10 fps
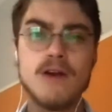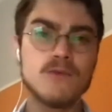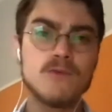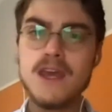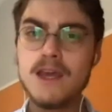a
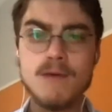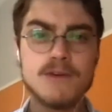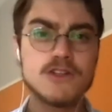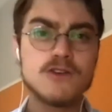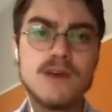week, maybe
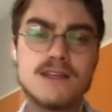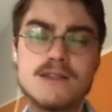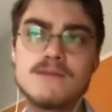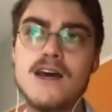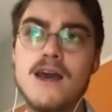2 weeks
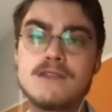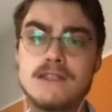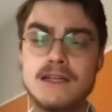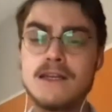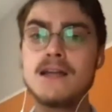sometimes,
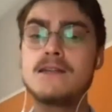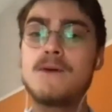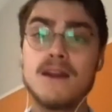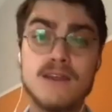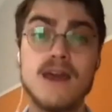
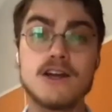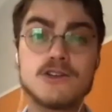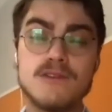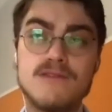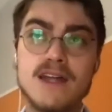depending on the
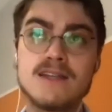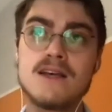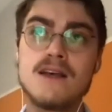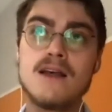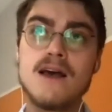actual event.
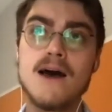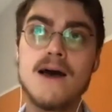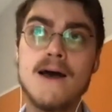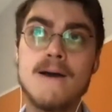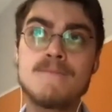
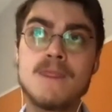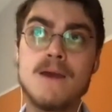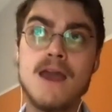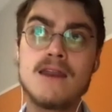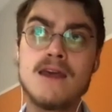And
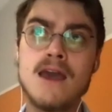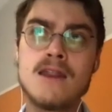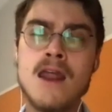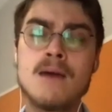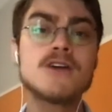
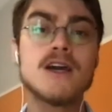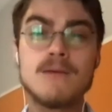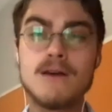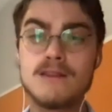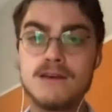I'm talking
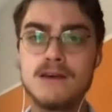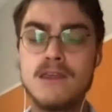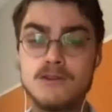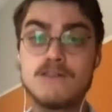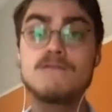about the
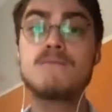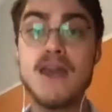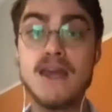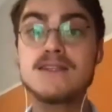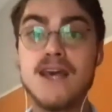sort of
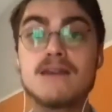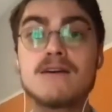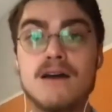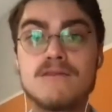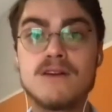main TED
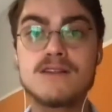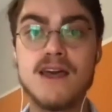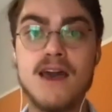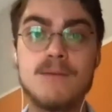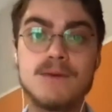conference that
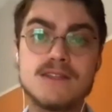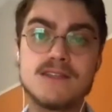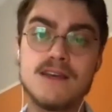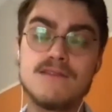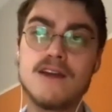happens
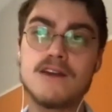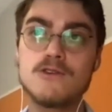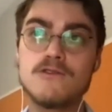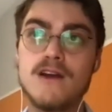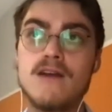in
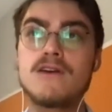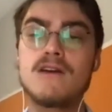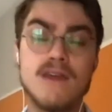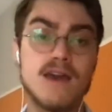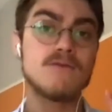Vancouver every
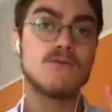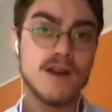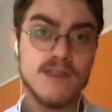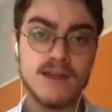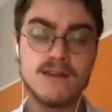year. They have
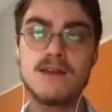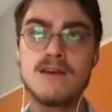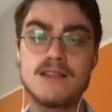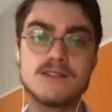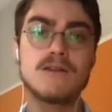one
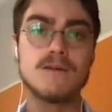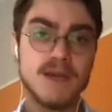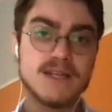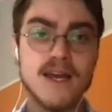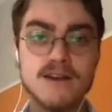that's called the
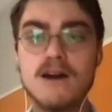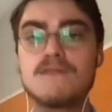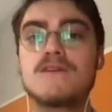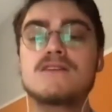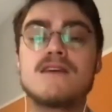Big TED
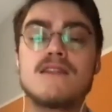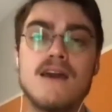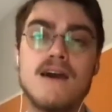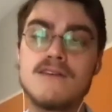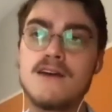Conference, and then they have